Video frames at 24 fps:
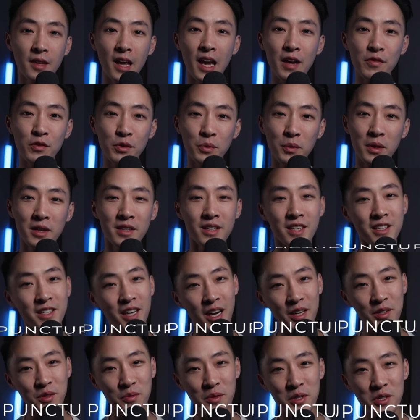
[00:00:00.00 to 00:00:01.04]
Hey everyone,
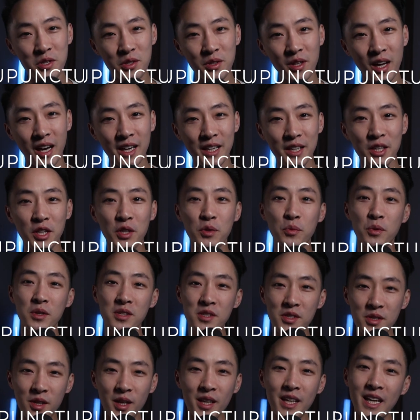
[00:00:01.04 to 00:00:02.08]
Dr. Richard Lai here
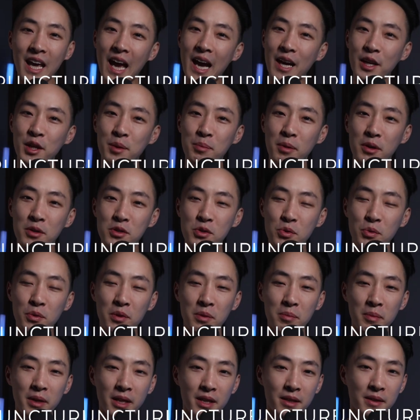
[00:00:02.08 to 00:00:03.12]
with Study Acupuncture
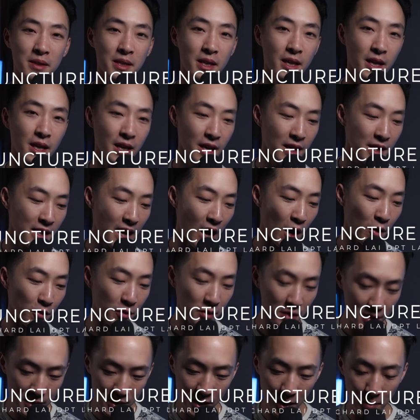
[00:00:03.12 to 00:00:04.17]
with Me. Now,
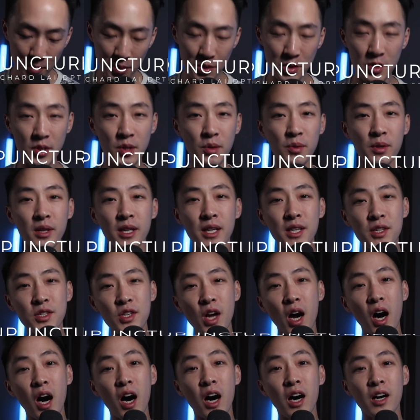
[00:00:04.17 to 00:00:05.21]
this episode is
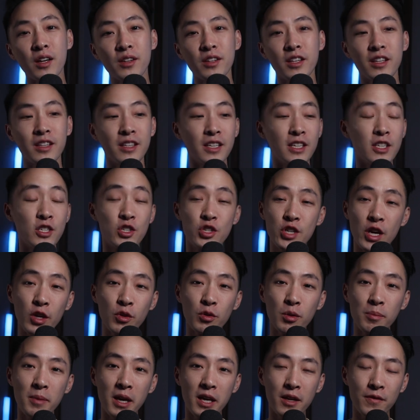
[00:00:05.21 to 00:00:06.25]
on the
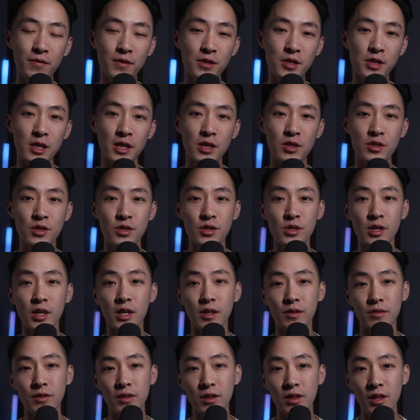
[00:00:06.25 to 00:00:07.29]
general manifestations
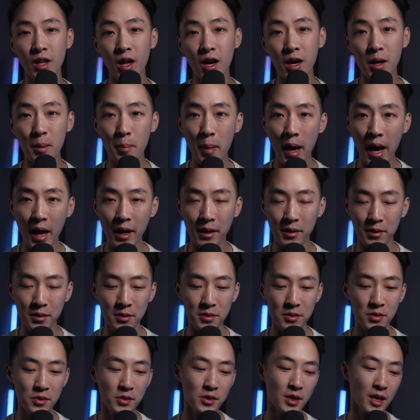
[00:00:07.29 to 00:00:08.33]
of lung
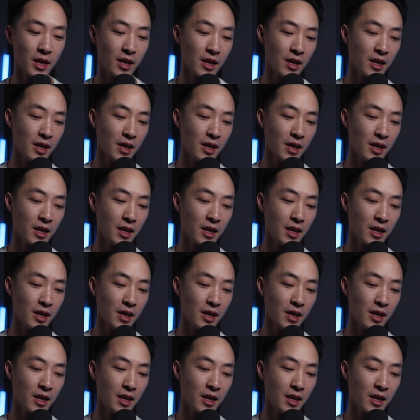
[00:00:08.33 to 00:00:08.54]
patterns.